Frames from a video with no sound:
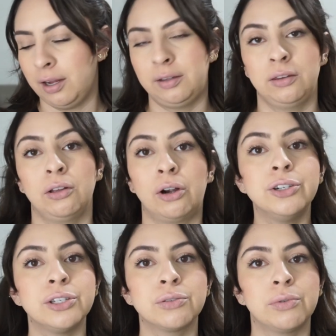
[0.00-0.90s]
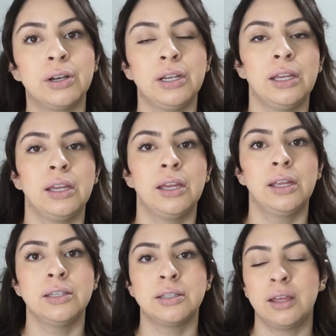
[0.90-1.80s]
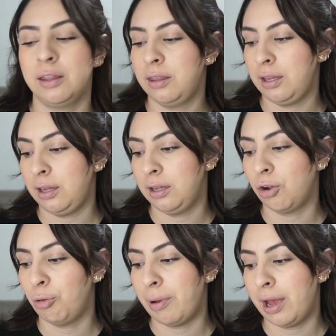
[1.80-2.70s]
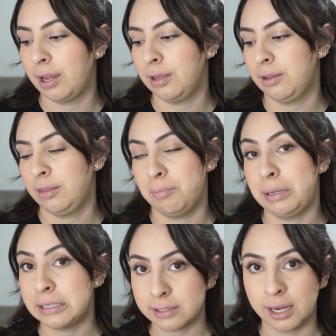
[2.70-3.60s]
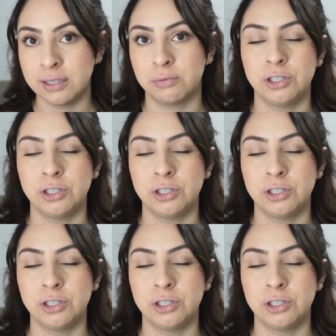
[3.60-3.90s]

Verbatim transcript: And then the largest one is the go bag, the big size,